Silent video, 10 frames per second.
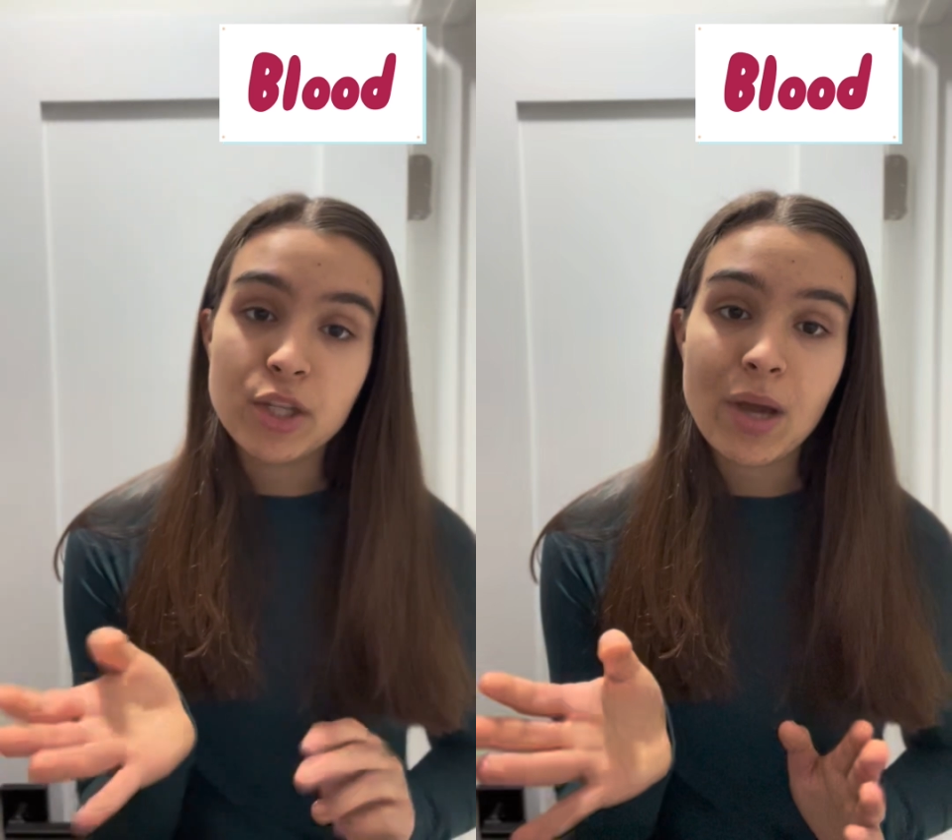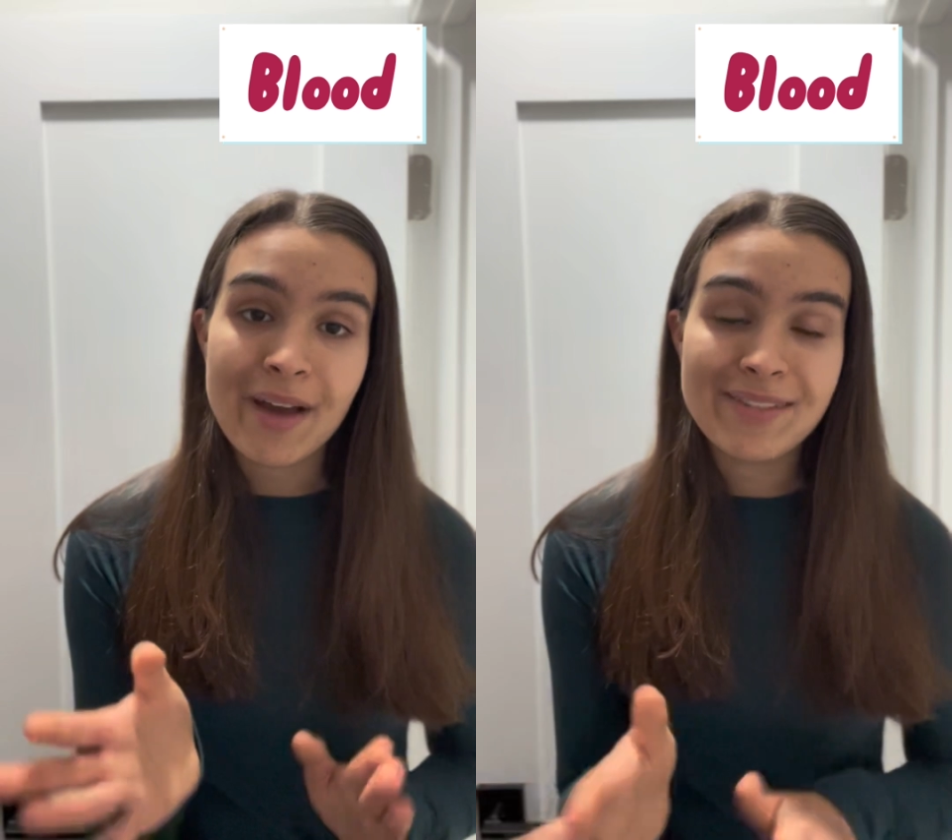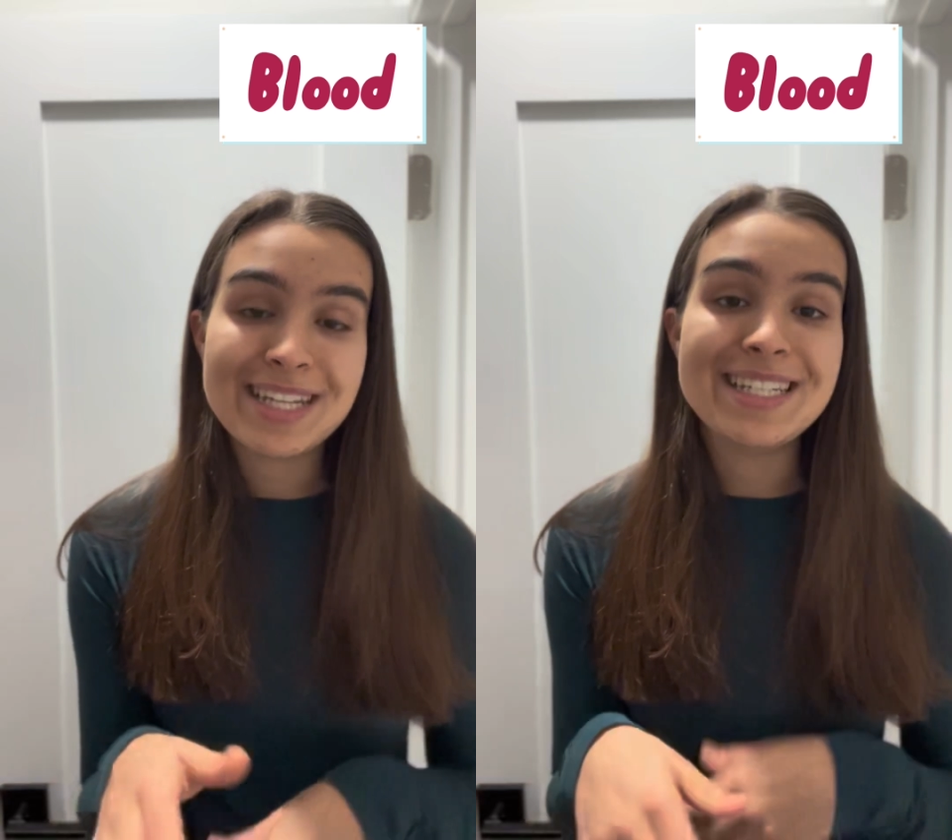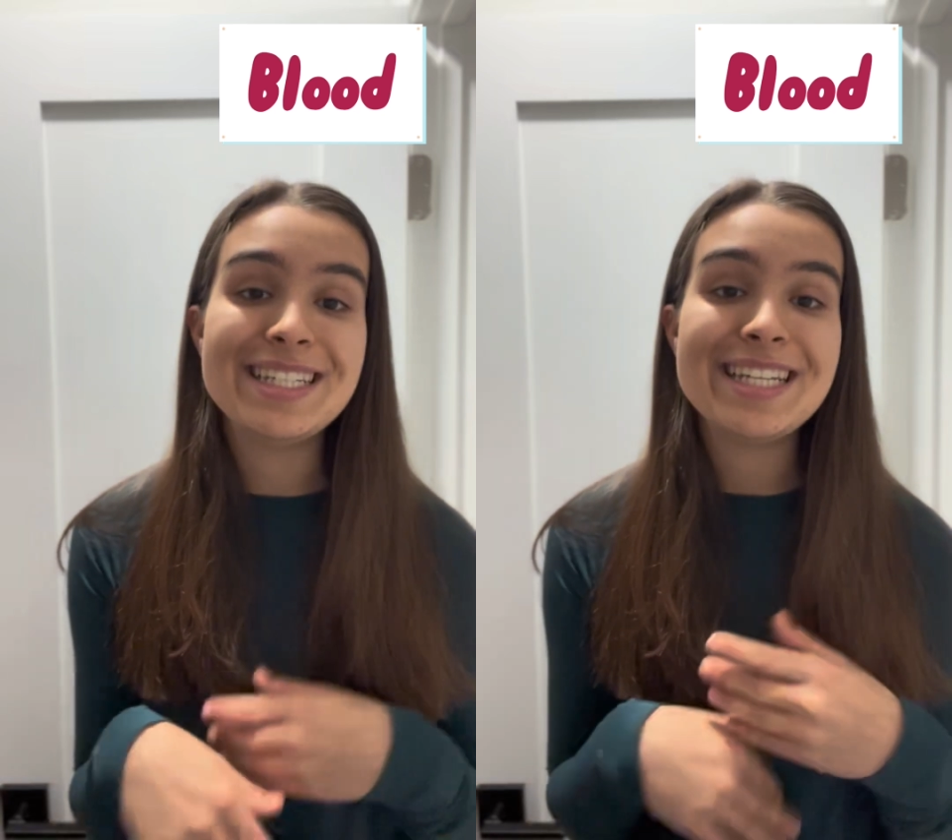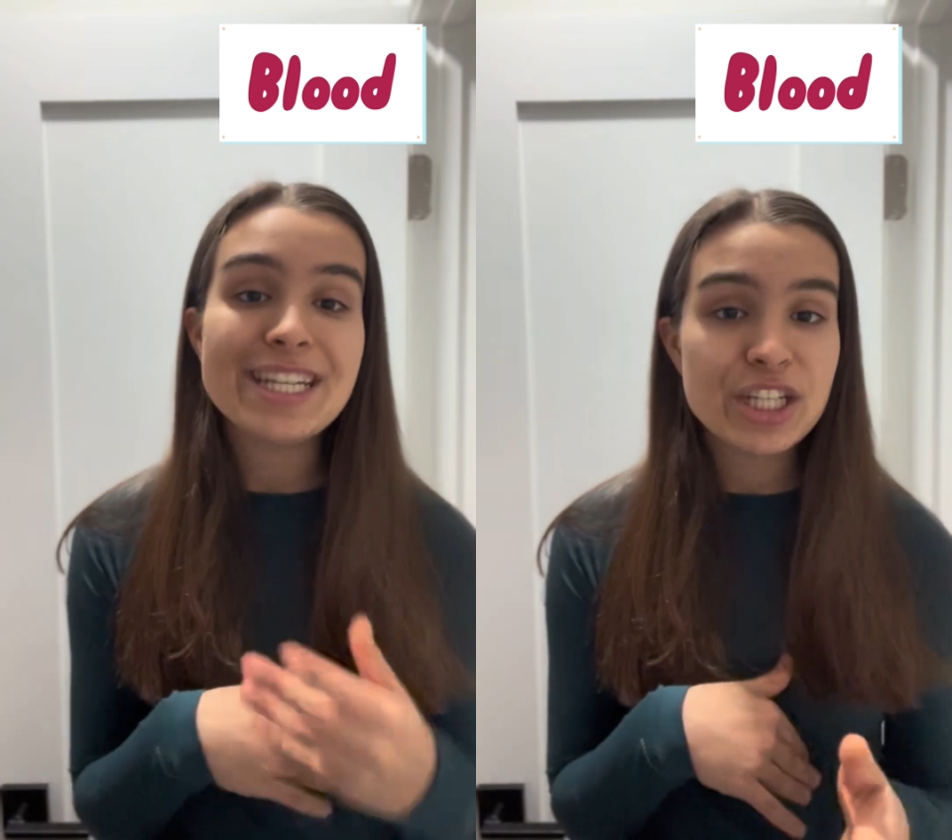you have an
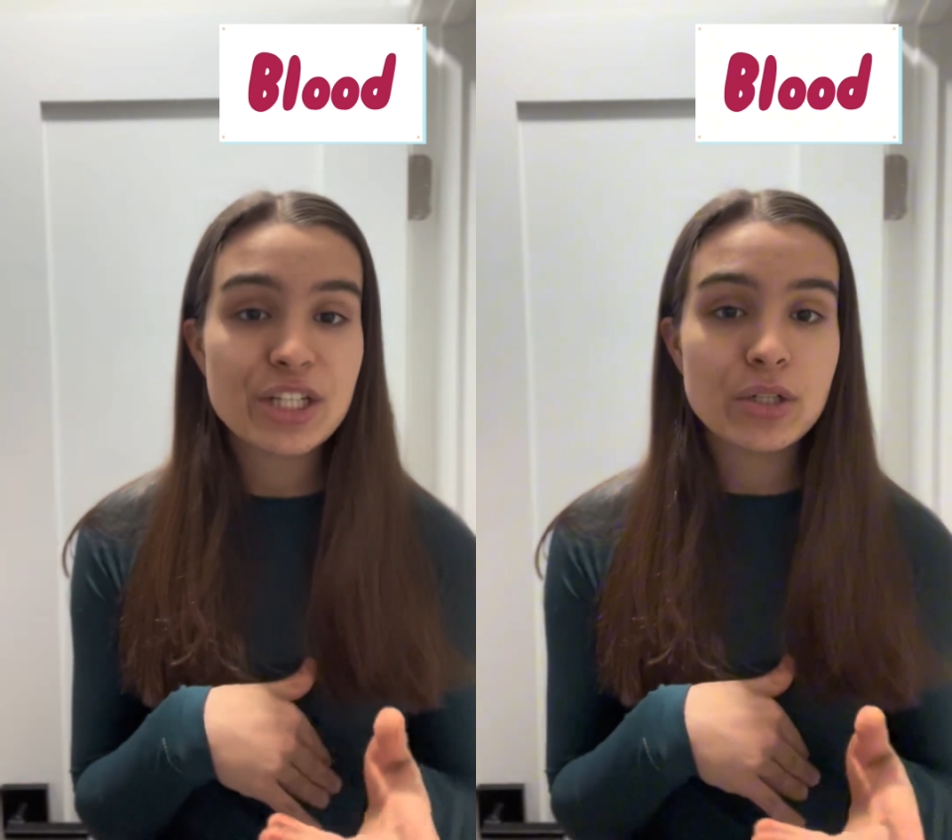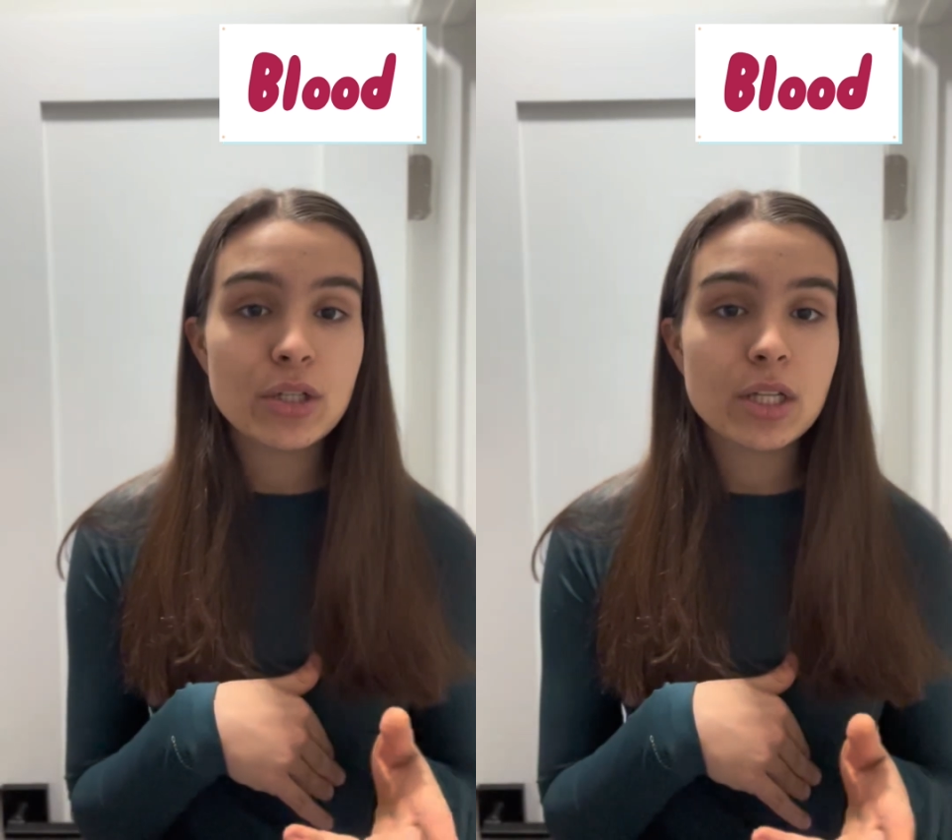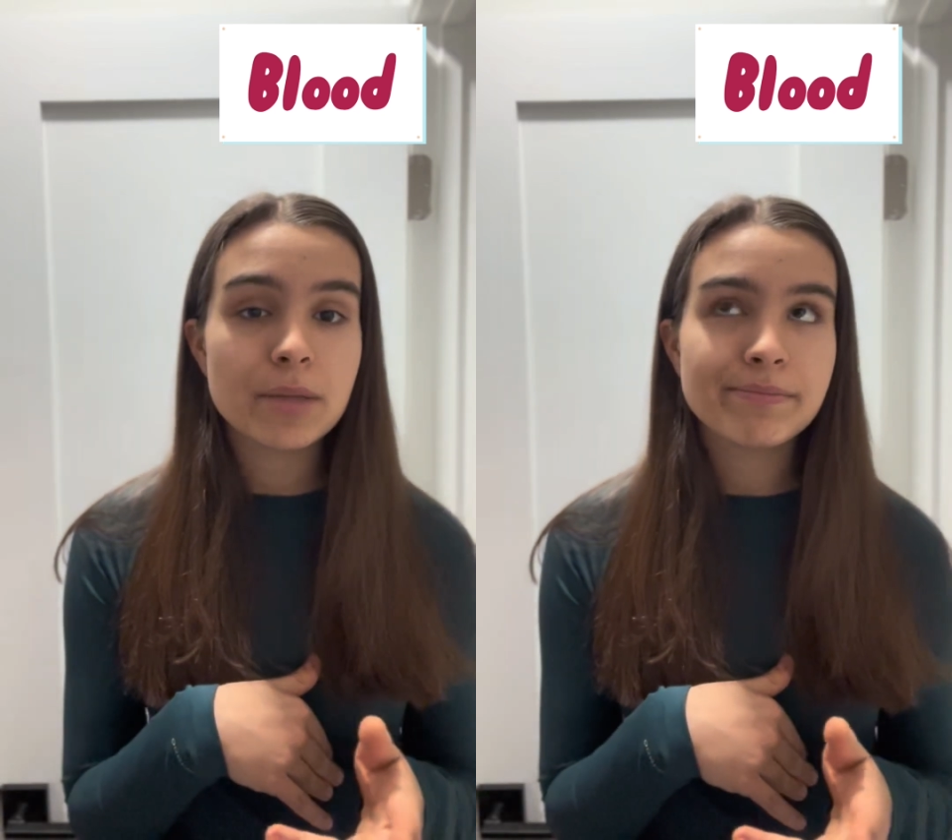additional,